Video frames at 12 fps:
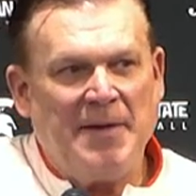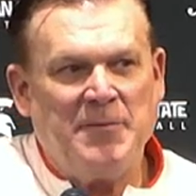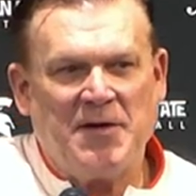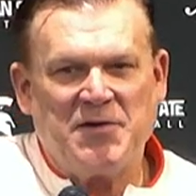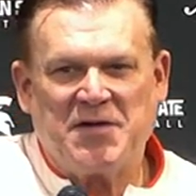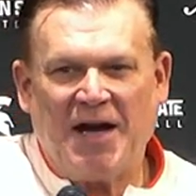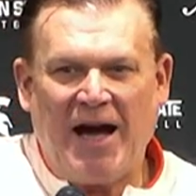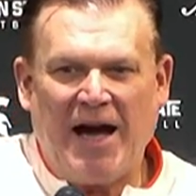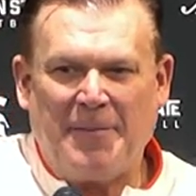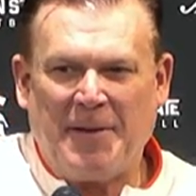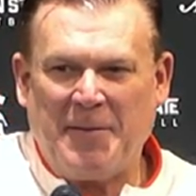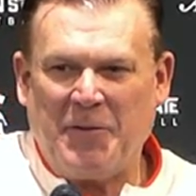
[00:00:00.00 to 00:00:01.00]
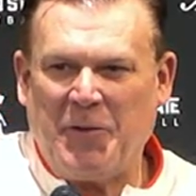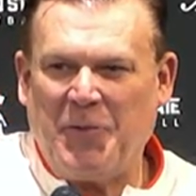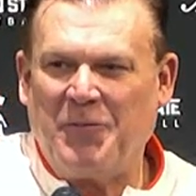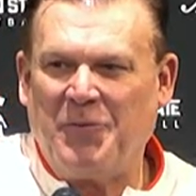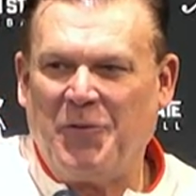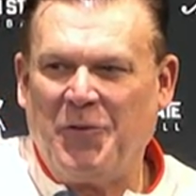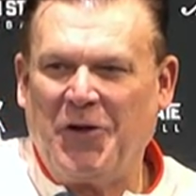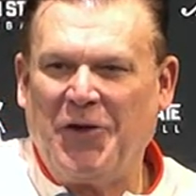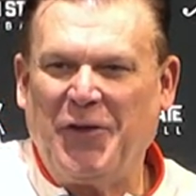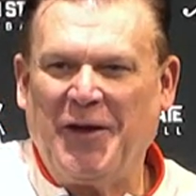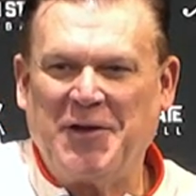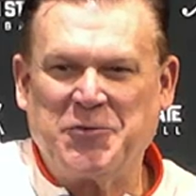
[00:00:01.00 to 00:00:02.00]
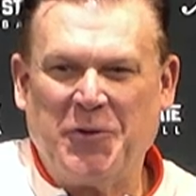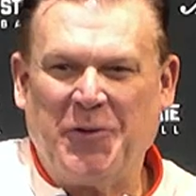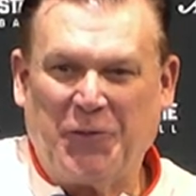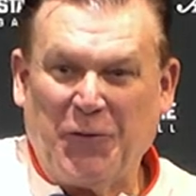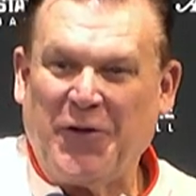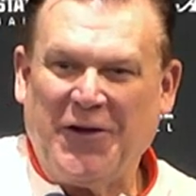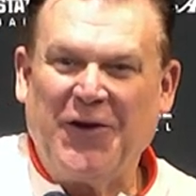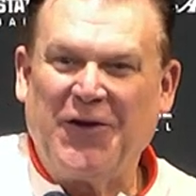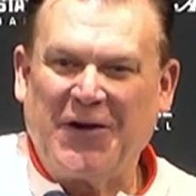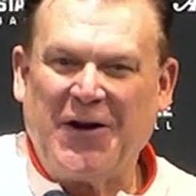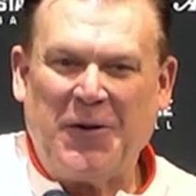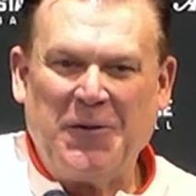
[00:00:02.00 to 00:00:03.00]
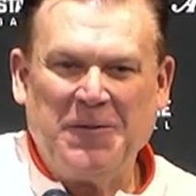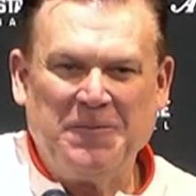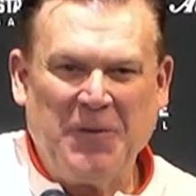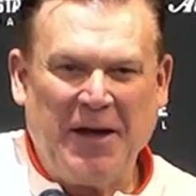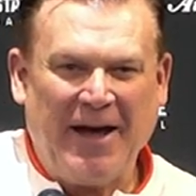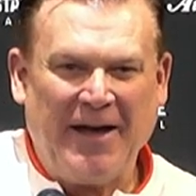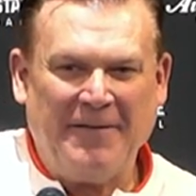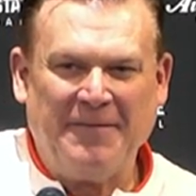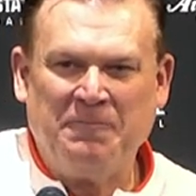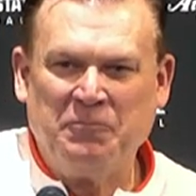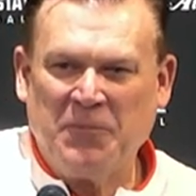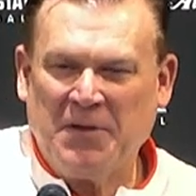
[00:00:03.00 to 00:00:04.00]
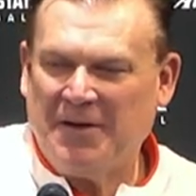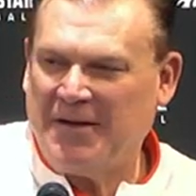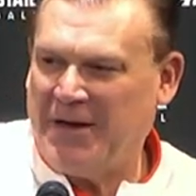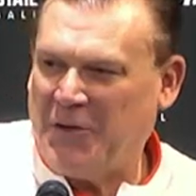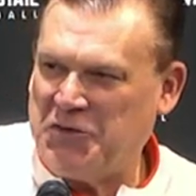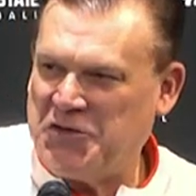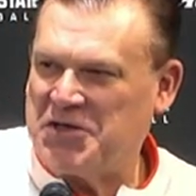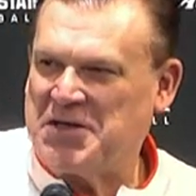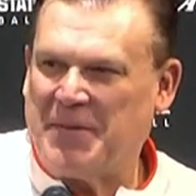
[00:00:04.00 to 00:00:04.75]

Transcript: and you know, in just about the same margin, and at Wisconsin, and you know,